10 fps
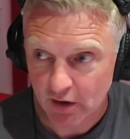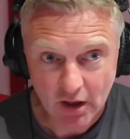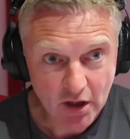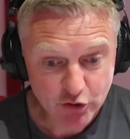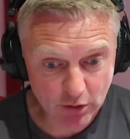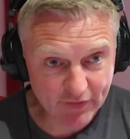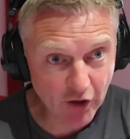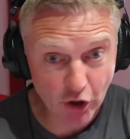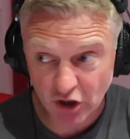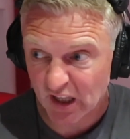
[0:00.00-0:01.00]
Mm. So they've now
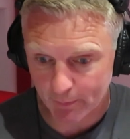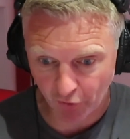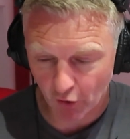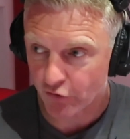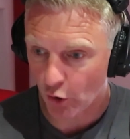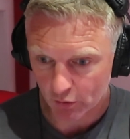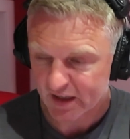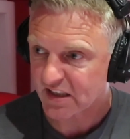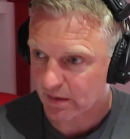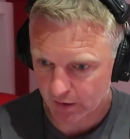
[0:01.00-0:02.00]
looked at him and thought, no,
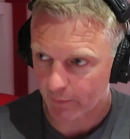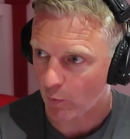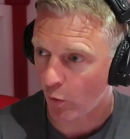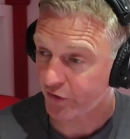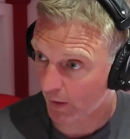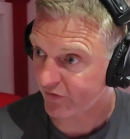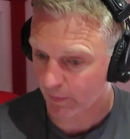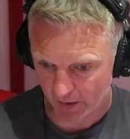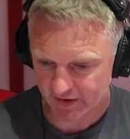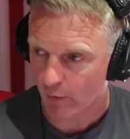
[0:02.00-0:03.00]
he's the player we want. Do we have to
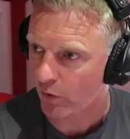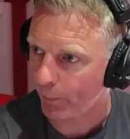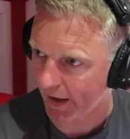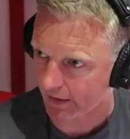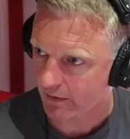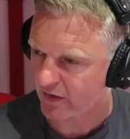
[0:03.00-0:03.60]
pay that? We'll pay it.